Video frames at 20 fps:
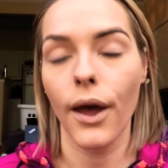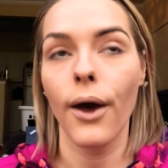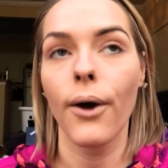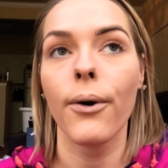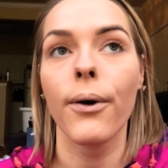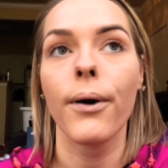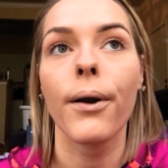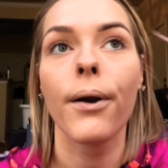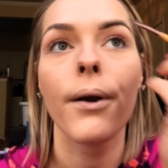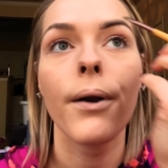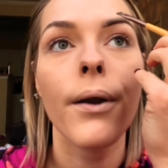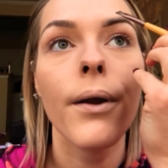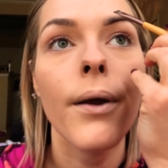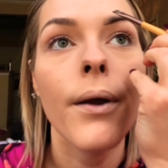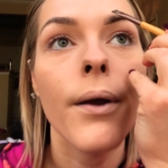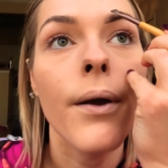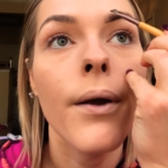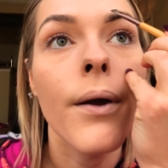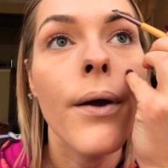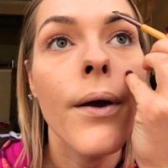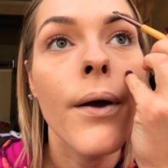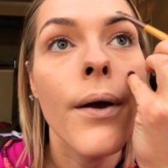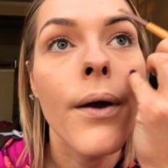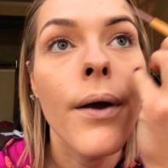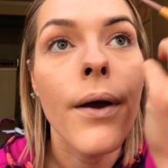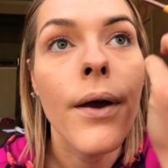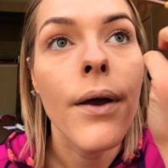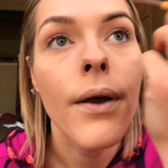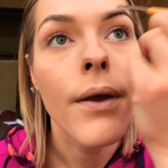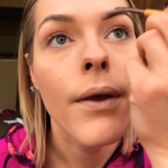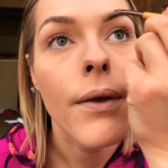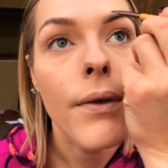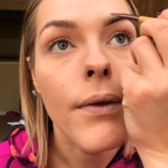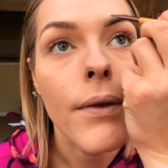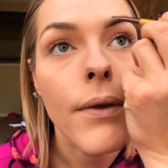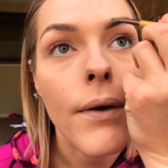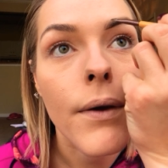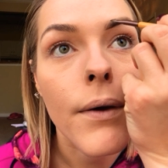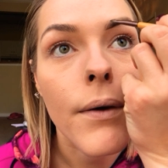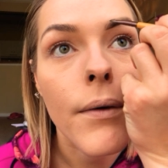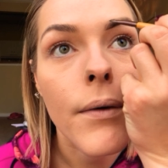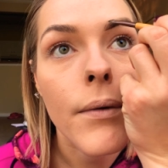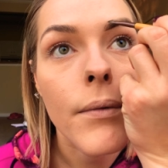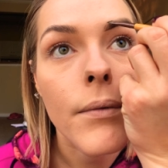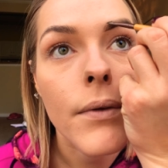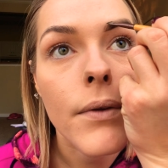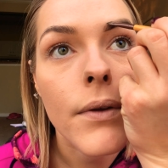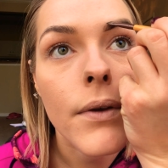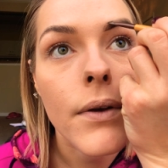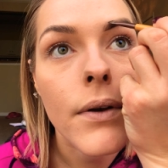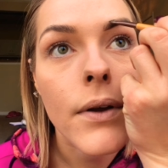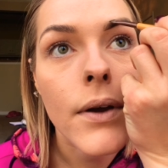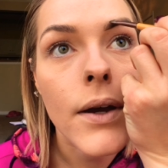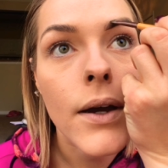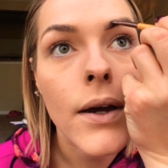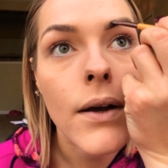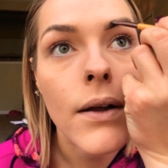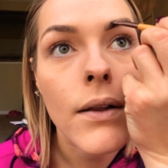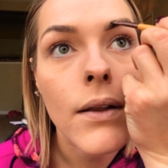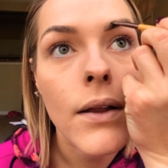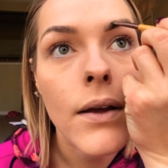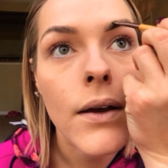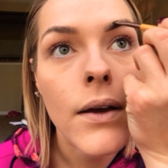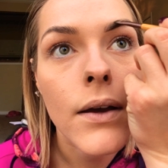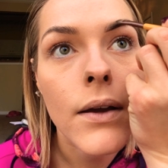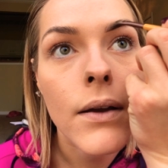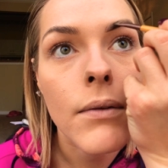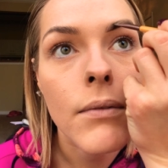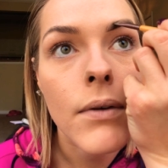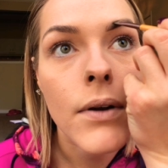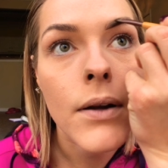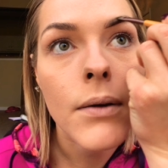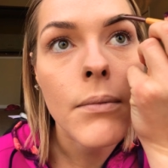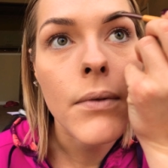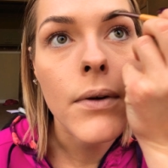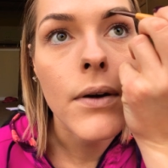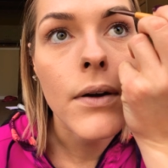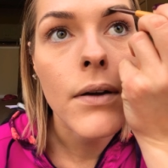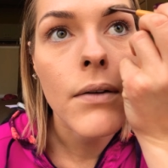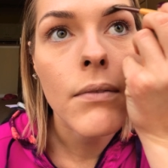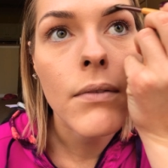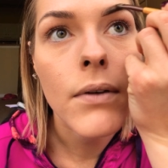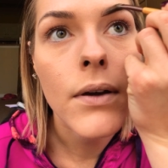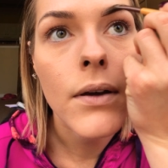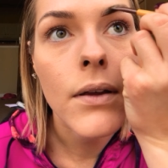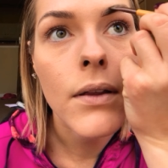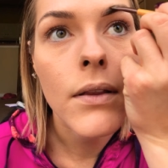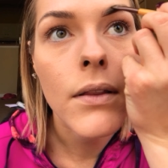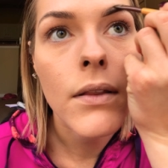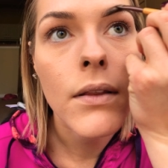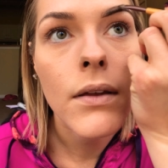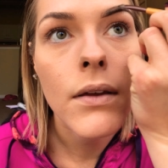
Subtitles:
Okay. So I'm just gonna outline what I'm working with.